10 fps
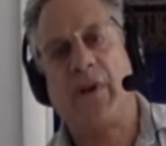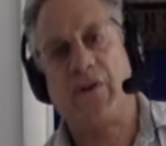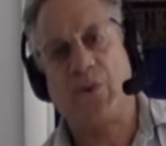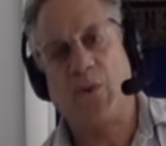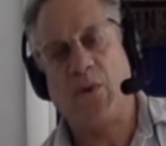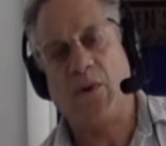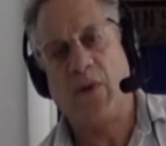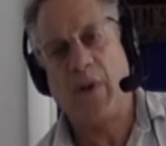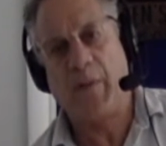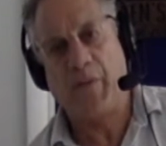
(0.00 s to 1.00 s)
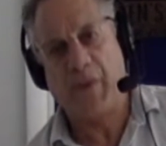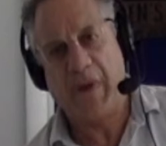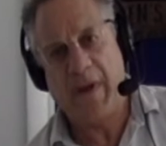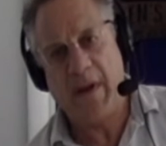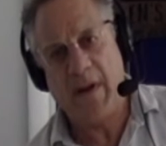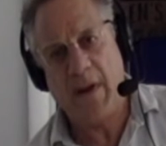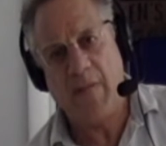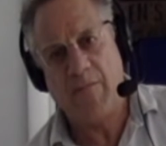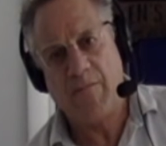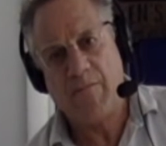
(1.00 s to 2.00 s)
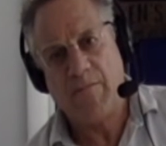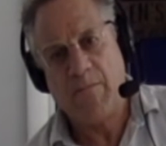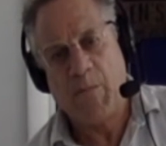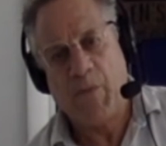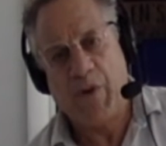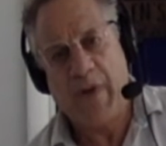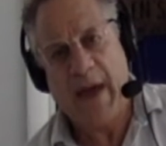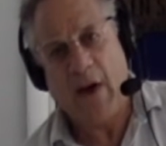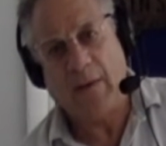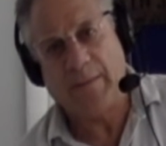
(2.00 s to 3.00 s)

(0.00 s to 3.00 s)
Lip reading: tall, breathe in, breathe out.